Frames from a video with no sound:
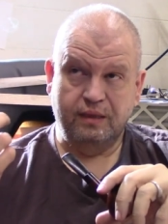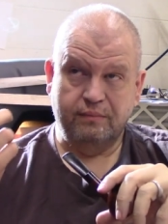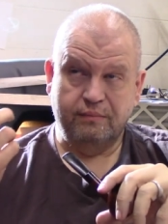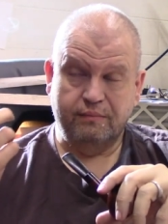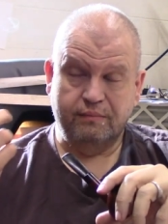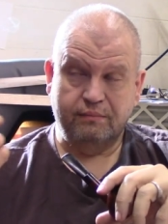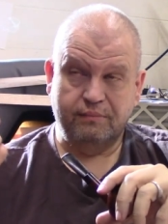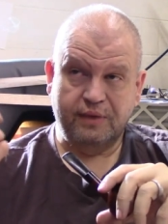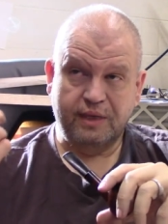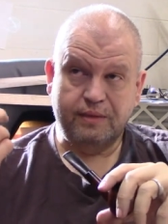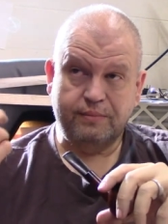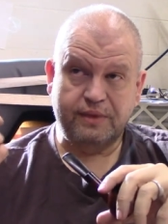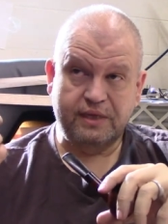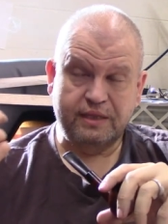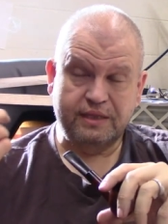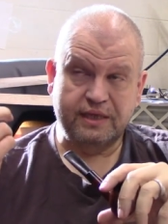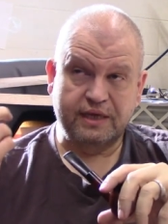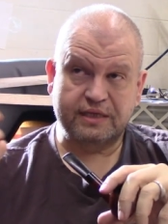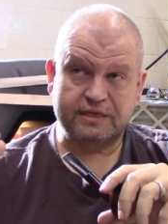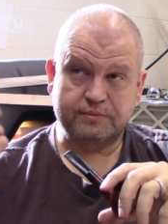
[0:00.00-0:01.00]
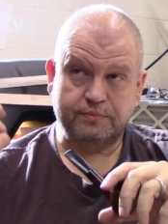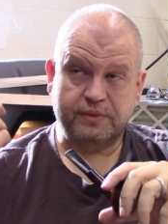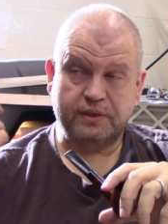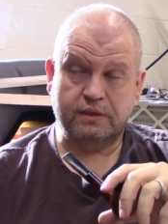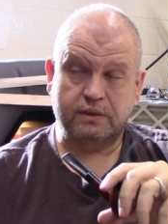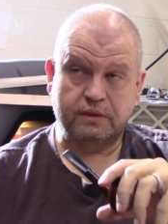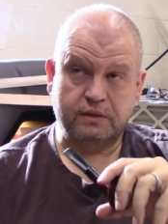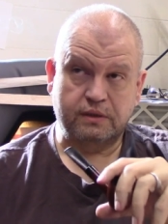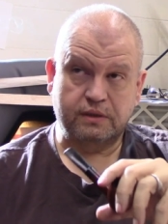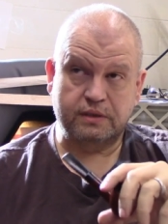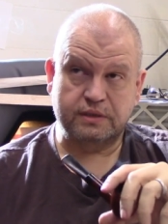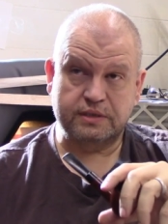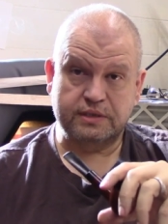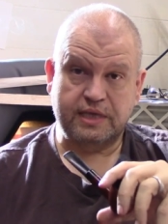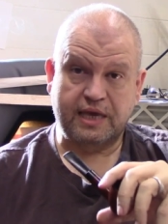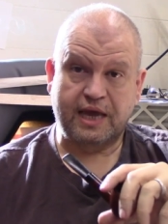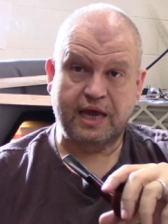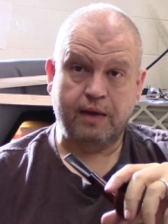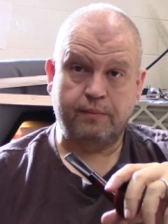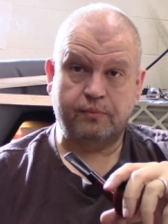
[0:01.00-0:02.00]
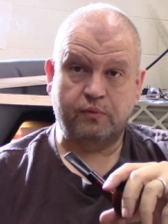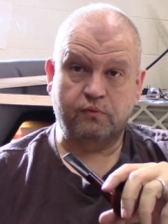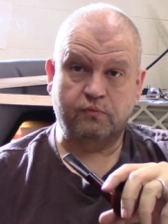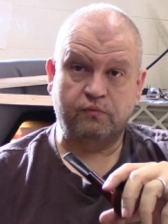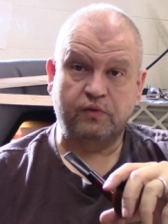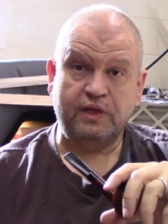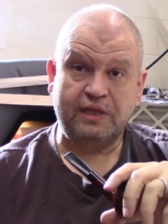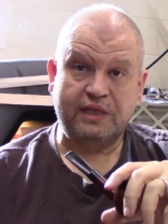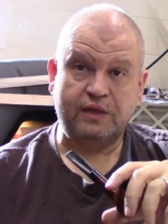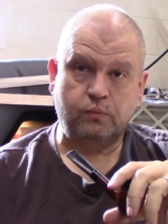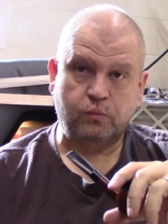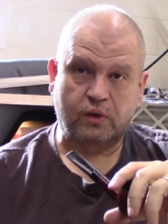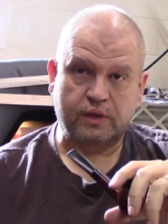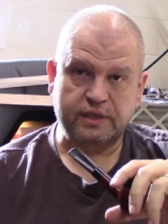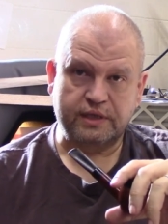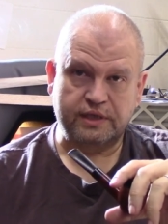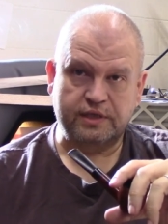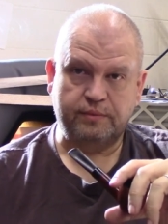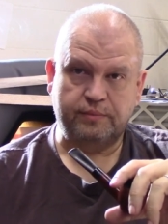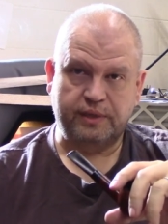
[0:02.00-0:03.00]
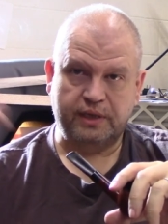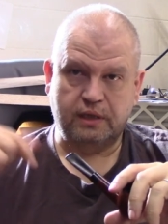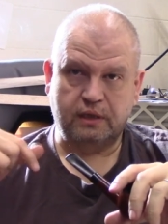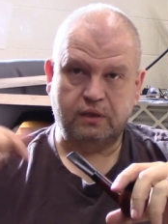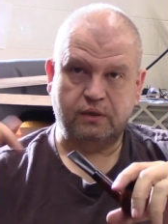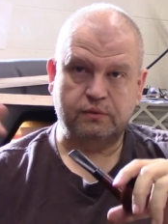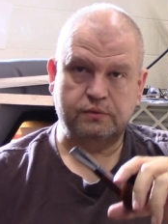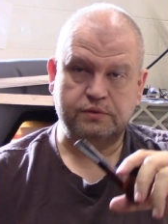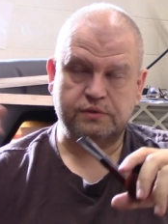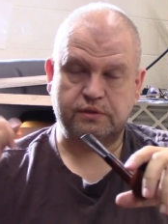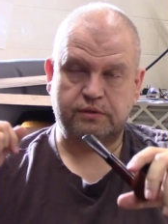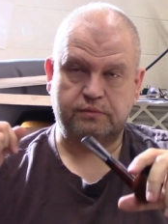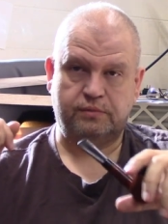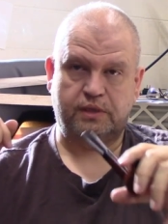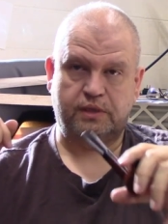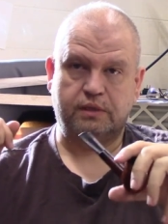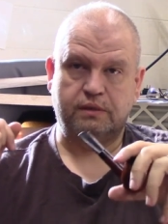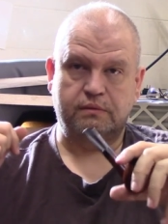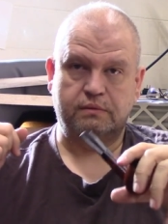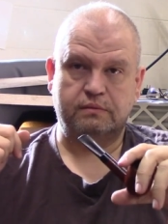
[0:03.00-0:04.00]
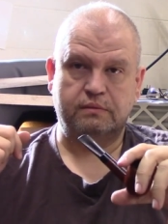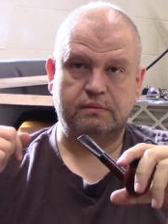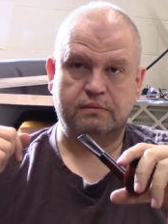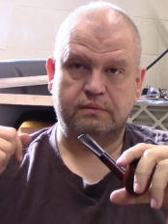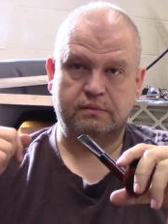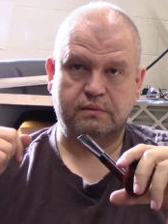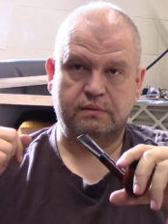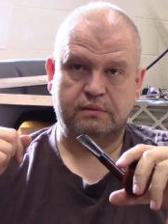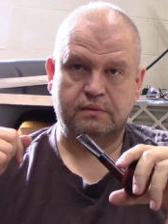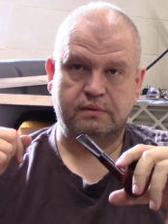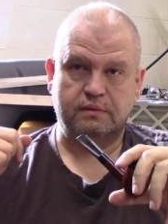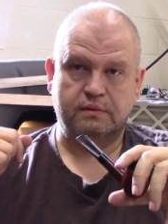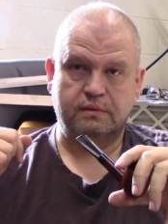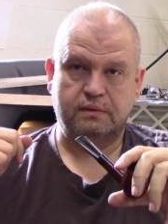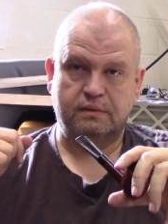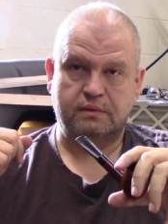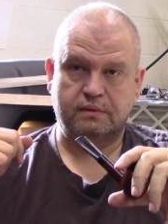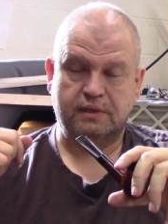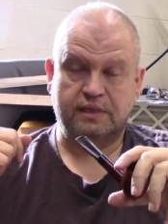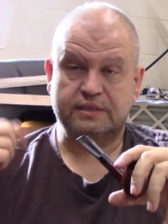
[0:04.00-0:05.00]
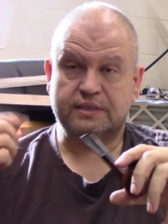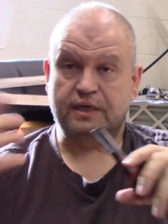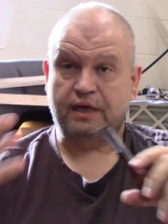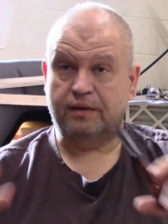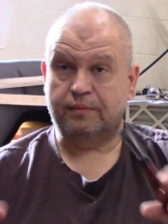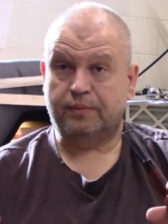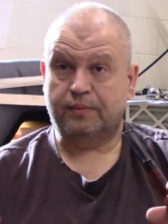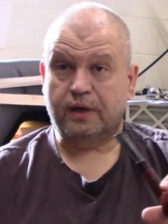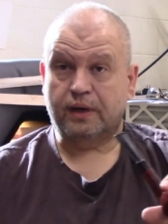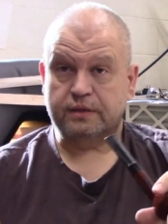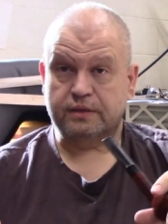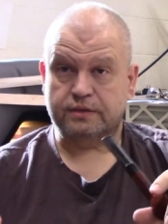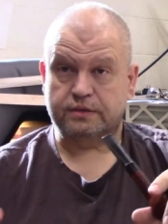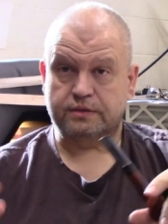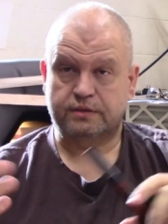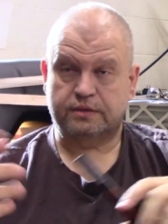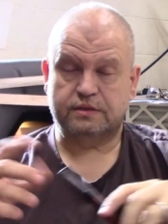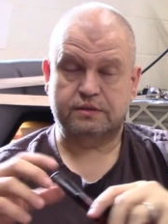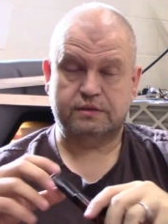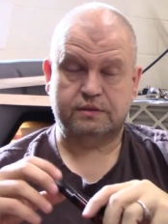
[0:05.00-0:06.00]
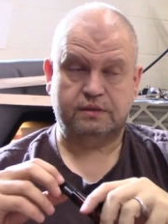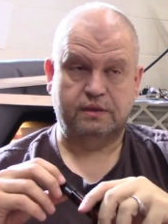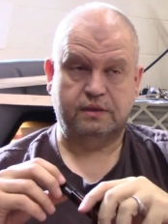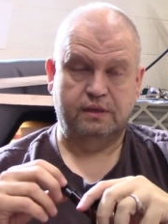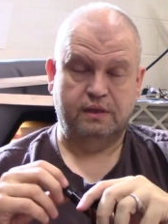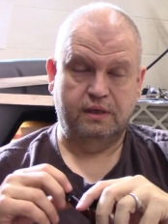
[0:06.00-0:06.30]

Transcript: maybe that's because the apple really wanted to be close to me that's a hypothesis.